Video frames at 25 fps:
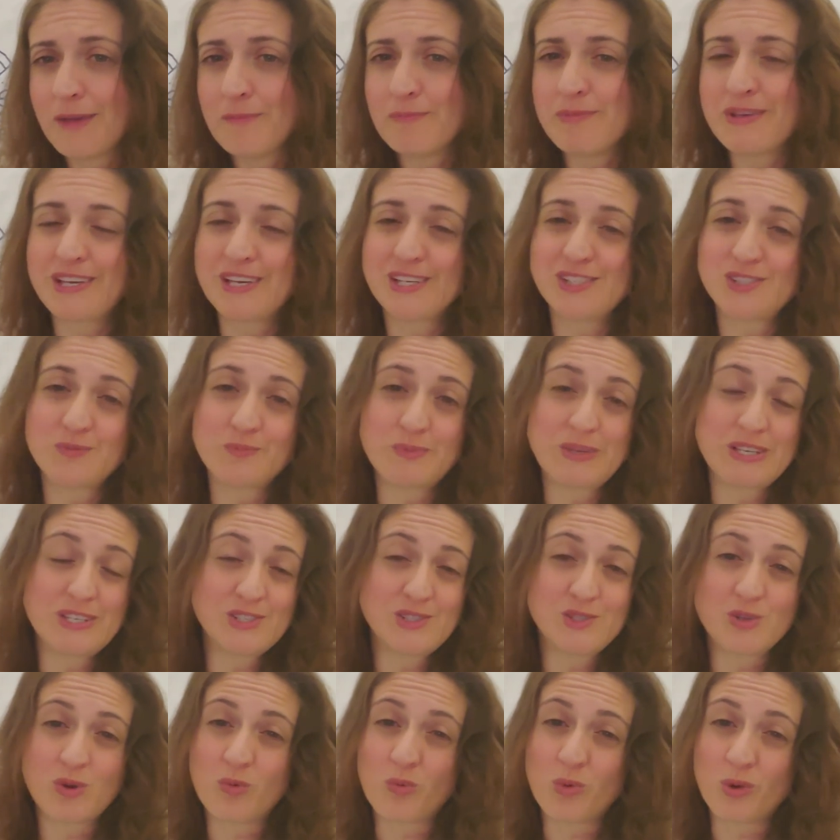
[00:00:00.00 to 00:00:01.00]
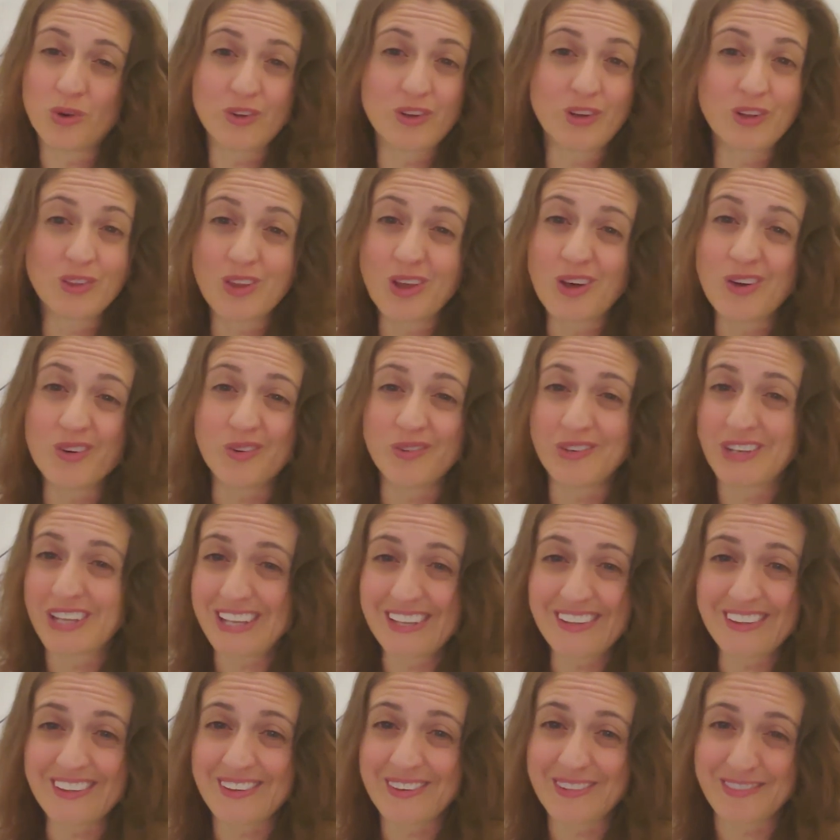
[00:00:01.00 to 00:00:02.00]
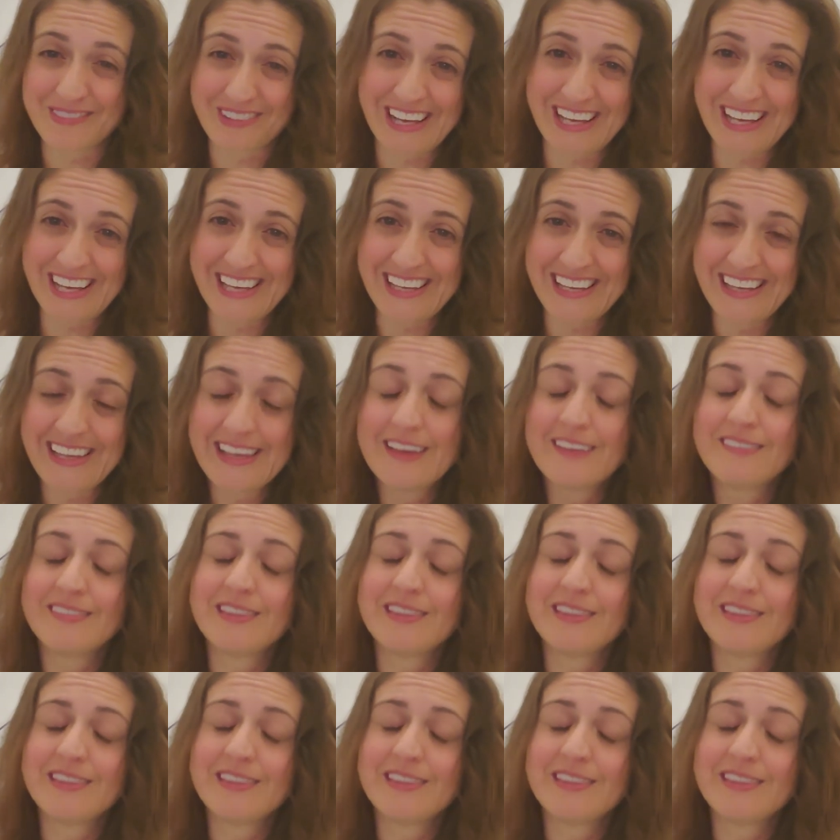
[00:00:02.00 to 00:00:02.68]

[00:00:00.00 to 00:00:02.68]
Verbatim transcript: because bees don't work alone either, right?